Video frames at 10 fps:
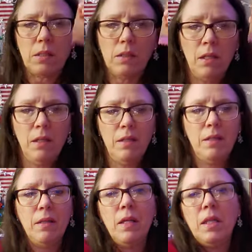
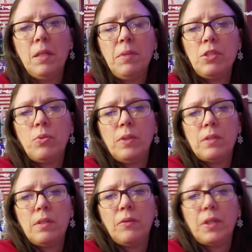Let me
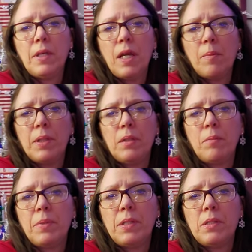tilt the camera a
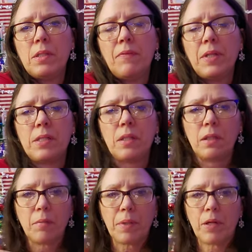little bit, see if that's a
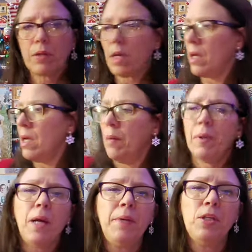little better. Yeah,
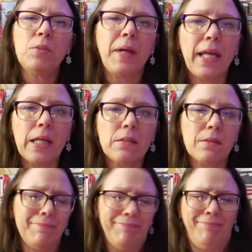but I'm gonna use my hands.
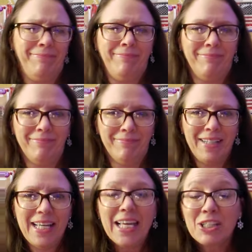
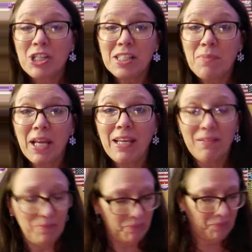It's just me
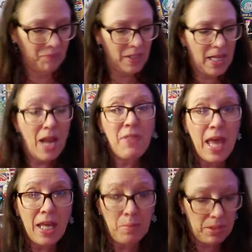and the
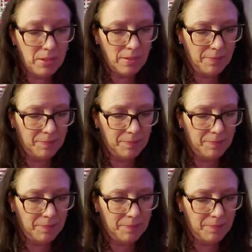animals.